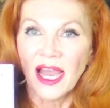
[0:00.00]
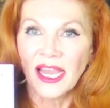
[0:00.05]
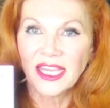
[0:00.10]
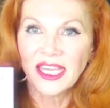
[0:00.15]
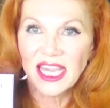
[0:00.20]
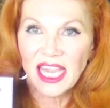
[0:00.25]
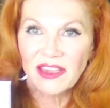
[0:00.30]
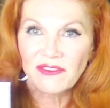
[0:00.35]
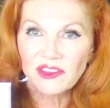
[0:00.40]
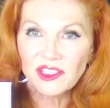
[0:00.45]

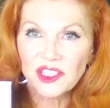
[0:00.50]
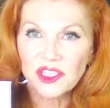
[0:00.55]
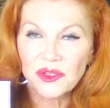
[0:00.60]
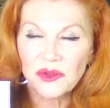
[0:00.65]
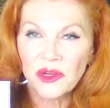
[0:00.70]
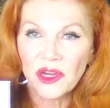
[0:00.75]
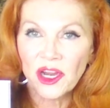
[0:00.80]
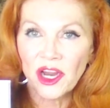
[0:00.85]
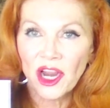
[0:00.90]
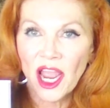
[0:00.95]
I gave it
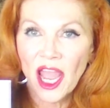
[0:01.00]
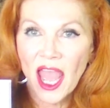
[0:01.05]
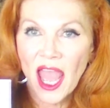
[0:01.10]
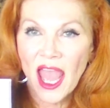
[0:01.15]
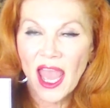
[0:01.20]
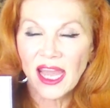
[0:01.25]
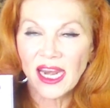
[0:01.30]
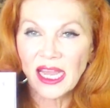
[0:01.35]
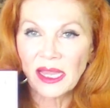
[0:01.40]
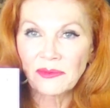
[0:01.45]
to her,
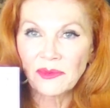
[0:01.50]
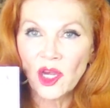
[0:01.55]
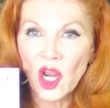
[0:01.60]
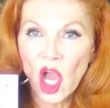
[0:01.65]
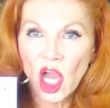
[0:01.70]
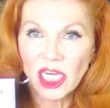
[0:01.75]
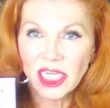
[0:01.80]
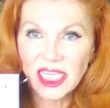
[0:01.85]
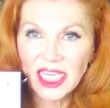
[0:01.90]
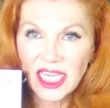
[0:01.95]
and I'm
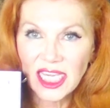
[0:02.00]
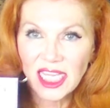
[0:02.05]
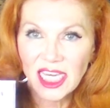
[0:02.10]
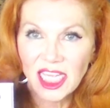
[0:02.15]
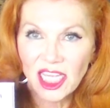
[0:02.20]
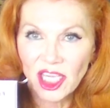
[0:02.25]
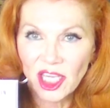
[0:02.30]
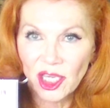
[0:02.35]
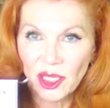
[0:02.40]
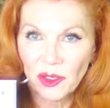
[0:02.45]
not
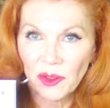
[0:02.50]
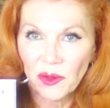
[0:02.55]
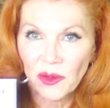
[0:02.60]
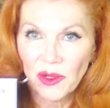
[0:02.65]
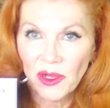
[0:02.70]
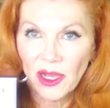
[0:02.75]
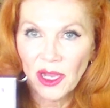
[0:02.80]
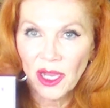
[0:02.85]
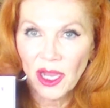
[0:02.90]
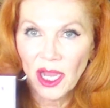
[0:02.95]
kidding you.
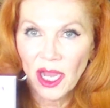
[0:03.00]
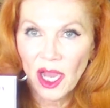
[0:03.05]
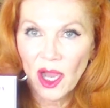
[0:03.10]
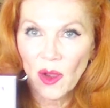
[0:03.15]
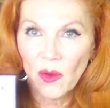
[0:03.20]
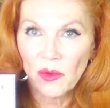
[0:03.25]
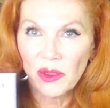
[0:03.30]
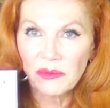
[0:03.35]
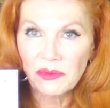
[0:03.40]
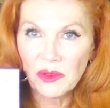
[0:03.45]

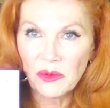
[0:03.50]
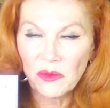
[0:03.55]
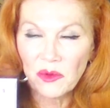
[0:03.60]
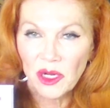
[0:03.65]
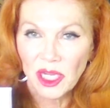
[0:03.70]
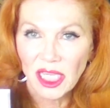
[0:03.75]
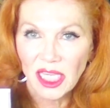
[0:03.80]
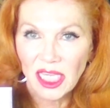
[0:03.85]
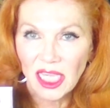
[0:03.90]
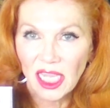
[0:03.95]
We've been
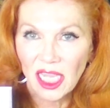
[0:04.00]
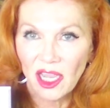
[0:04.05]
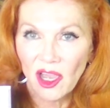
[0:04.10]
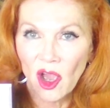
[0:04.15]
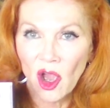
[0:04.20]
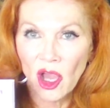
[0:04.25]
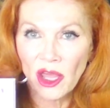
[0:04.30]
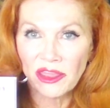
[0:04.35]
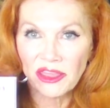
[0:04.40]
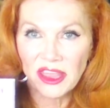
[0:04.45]

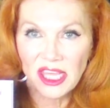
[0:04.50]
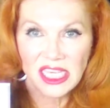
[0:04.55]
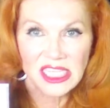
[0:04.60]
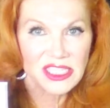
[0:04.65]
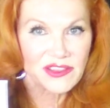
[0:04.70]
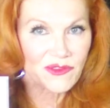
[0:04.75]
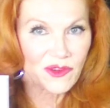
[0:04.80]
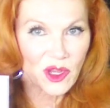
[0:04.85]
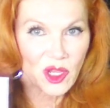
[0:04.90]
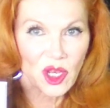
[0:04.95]
working on
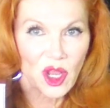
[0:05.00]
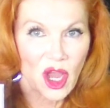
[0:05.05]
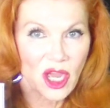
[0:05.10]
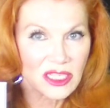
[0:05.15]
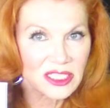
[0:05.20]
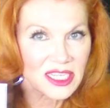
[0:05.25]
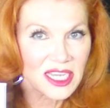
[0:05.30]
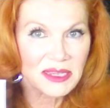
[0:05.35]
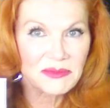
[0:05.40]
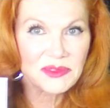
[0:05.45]
things for a
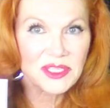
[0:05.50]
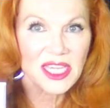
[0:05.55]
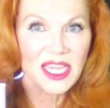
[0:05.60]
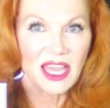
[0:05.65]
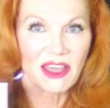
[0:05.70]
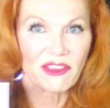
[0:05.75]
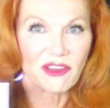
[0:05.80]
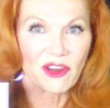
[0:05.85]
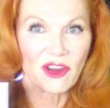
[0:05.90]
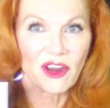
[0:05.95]
long time
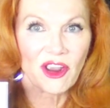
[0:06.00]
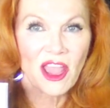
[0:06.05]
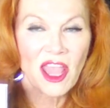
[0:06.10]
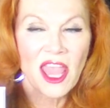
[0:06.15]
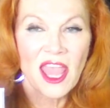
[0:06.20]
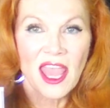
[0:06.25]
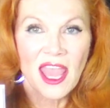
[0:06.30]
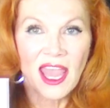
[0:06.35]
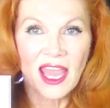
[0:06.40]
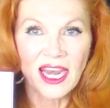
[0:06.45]
together,
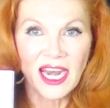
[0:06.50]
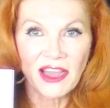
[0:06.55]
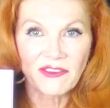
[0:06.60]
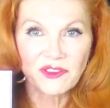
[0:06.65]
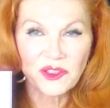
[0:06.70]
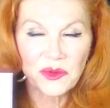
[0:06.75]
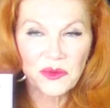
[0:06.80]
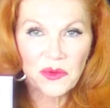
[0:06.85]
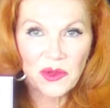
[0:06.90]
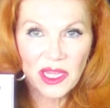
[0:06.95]
and
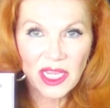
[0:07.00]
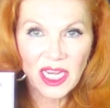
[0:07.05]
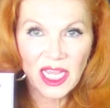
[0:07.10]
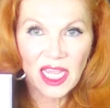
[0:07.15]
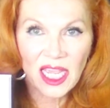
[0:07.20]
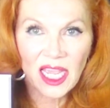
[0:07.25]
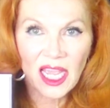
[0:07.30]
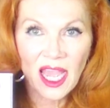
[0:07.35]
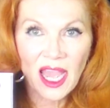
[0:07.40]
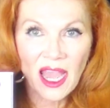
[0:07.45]
after
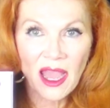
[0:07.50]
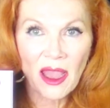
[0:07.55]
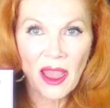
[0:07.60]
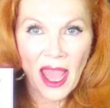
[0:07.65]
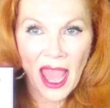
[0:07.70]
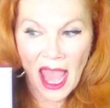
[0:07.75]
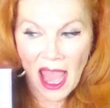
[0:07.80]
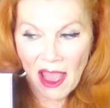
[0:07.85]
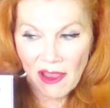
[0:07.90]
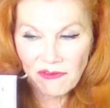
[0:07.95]
reading
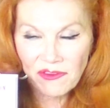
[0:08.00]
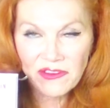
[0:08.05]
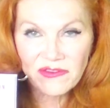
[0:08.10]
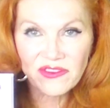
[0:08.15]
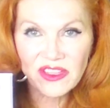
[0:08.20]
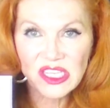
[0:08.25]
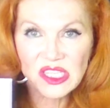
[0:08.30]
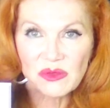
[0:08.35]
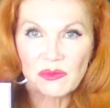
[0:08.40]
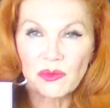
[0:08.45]
half
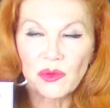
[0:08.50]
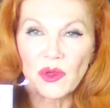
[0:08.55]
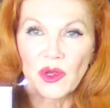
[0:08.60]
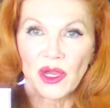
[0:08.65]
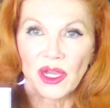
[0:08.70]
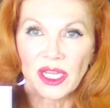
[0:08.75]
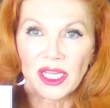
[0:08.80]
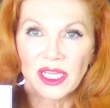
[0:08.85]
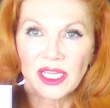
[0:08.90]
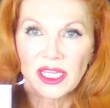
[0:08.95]
of this
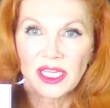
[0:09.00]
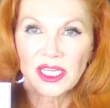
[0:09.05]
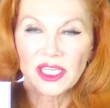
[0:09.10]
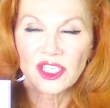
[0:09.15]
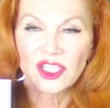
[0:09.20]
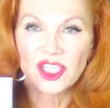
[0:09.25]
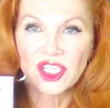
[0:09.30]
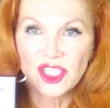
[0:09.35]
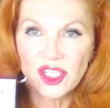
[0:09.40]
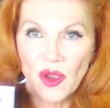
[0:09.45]
book,
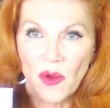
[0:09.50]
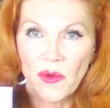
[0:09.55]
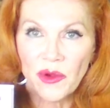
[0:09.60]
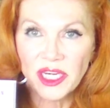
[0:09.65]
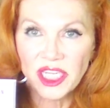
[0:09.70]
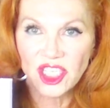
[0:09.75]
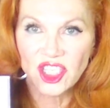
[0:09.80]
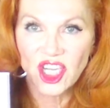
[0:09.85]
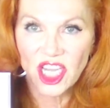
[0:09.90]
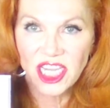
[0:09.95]
she's
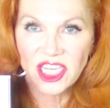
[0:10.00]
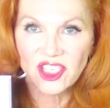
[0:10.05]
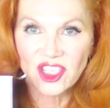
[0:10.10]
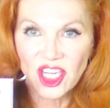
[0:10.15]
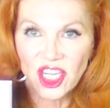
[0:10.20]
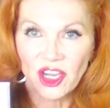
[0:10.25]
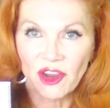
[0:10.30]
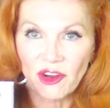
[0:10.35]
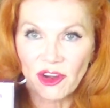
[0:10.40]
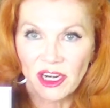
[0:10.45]
already
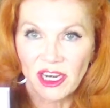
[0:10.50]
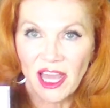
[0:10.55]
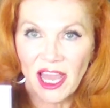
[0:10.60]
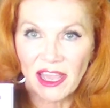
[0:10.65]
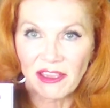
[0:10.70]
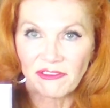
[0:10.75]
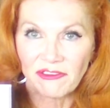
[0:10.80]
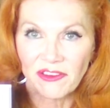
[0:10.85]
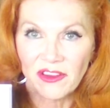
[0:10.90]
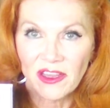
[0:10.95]
changing her
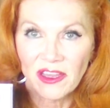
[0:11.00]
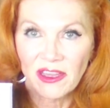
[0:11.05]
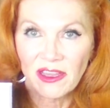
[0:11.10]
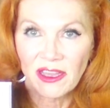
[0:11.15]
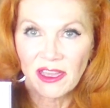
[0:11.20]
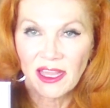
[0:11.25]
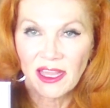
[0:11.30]
life.